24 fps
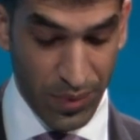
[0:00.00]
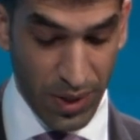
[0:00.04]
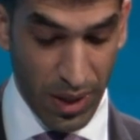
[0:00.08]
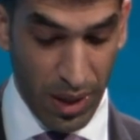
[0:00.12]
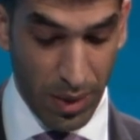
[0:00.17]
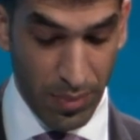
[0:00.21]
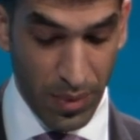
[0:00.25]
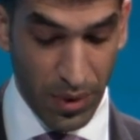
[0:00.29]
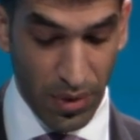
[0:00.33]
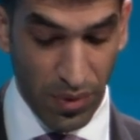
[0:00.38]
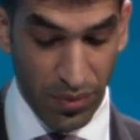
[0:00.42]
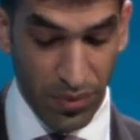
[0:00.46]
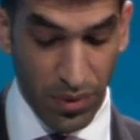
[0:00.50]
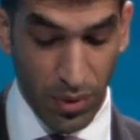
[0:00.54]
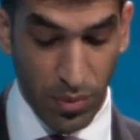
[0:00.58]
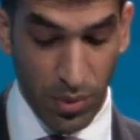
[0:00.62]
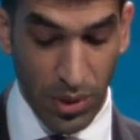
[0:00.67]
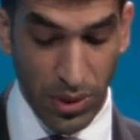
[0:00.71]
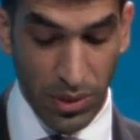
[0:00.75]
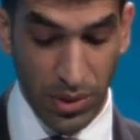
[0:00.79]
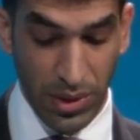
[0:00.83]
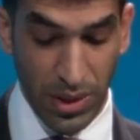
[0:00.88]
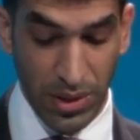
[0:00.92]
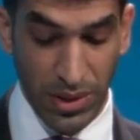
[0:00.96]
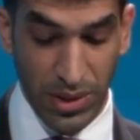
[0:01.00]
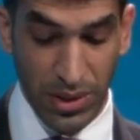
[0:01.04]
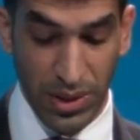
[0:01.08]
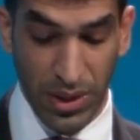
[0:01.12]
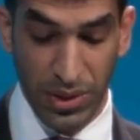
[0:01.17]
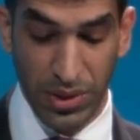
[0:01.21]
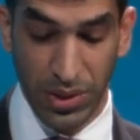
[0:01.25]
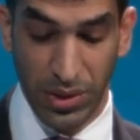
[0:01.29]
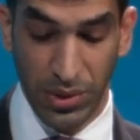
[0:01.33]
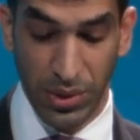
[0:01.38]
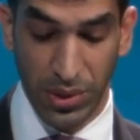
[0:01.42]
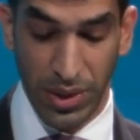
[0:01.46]
I'm looking forward to the
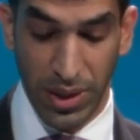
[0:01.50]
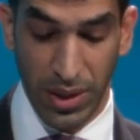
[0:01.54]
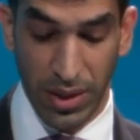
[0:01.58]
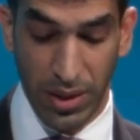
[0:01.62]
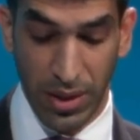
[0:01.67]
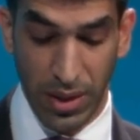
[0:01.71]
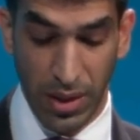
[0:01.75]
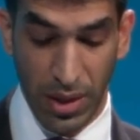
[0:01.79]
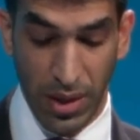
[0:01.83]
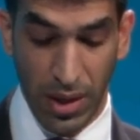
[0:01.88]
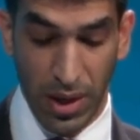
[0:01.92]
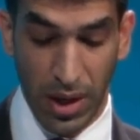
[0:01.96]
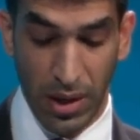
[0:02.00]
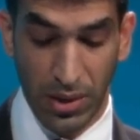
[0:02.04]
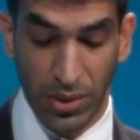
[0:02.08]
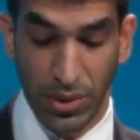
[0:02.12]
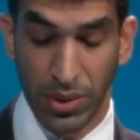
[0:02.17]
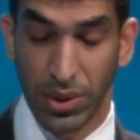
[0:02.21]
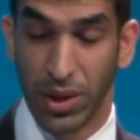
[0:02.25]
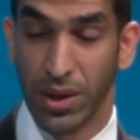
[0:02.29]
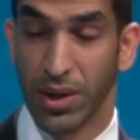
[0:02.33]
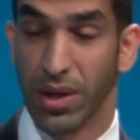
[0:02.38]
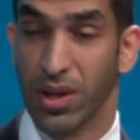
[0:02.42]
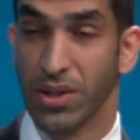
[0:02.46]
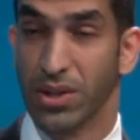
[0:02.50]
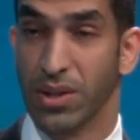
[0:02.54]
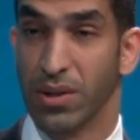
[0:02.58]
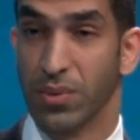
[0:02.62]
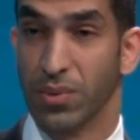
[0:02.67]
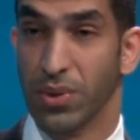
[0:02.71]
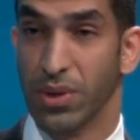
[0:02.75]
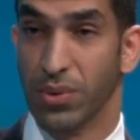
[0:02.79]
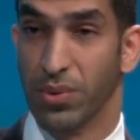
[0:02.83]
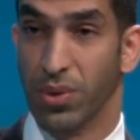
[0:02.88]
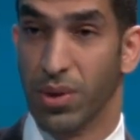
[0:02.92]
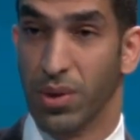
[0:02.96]
discussion today and to engaging
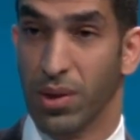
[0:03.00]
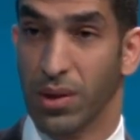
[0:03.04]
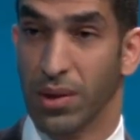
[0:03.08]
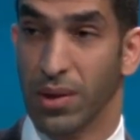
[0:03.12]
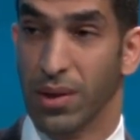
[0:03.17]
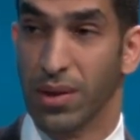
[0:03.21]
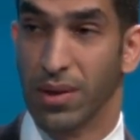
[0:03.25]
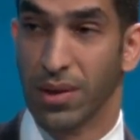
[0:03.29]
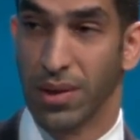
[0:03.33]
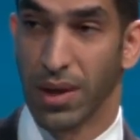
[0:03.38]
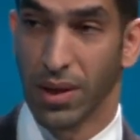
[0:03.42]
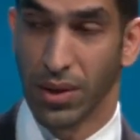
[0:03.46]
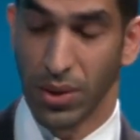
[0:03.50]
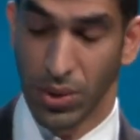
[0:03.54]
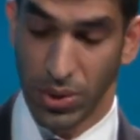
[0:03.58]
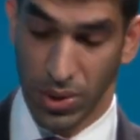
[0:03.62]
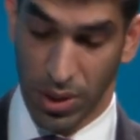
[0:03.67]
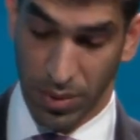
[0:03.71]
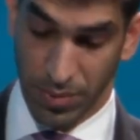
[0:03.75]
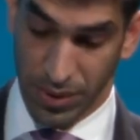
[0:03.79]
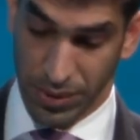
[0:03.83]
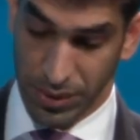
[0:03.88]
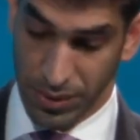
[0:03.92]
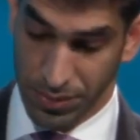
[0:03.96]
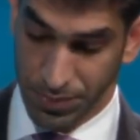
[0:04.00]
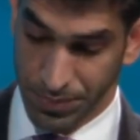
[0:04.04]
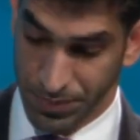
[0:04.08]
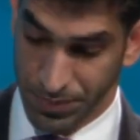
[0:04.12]
with you all. Thank you so much.